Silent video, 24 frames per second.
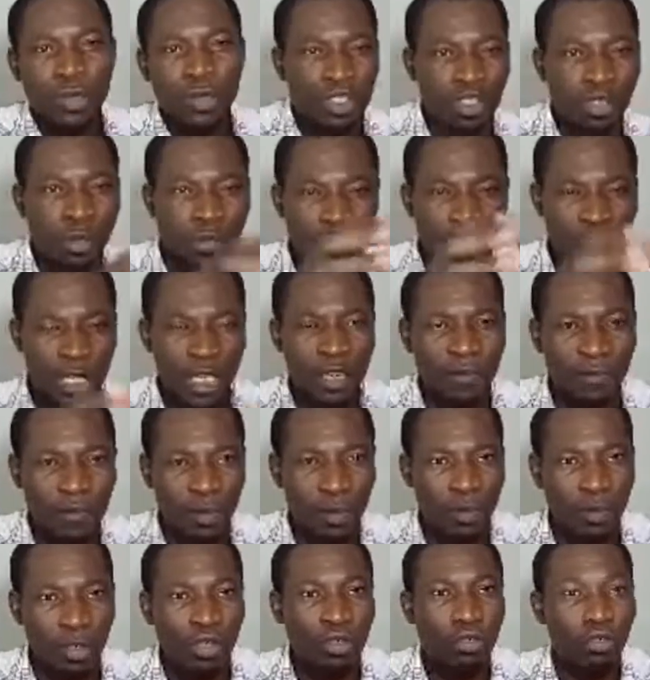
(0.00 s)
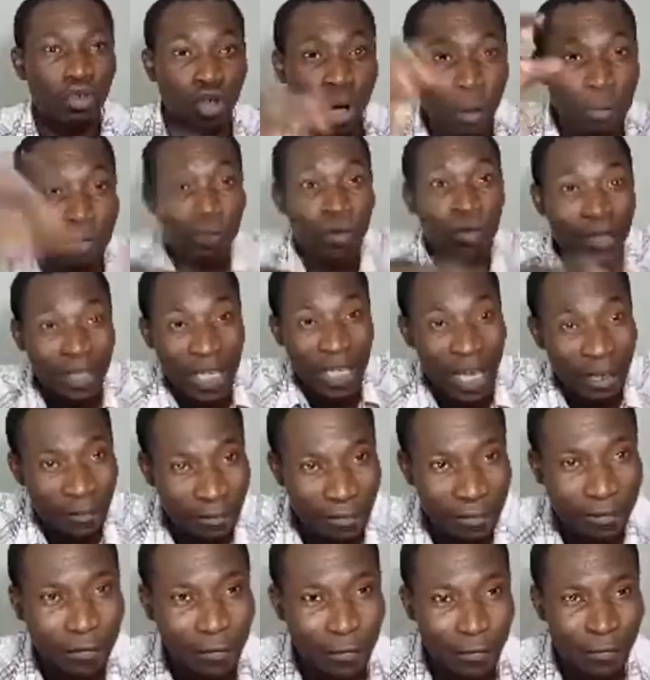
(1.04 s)
somebody gave you, you drop
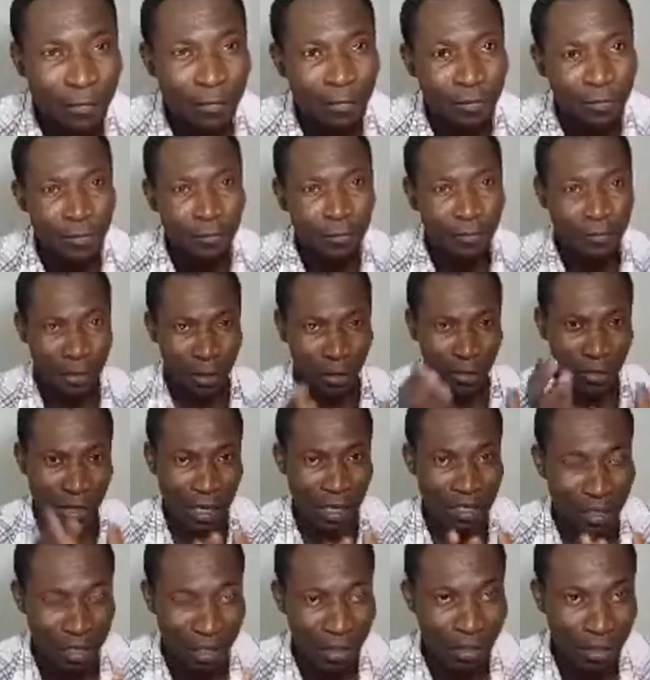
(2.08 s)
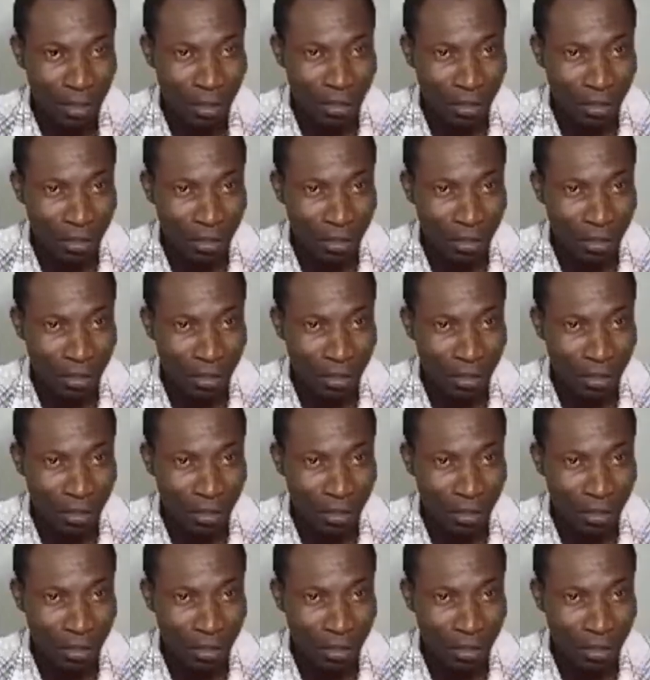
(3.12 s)
yourself, the trust.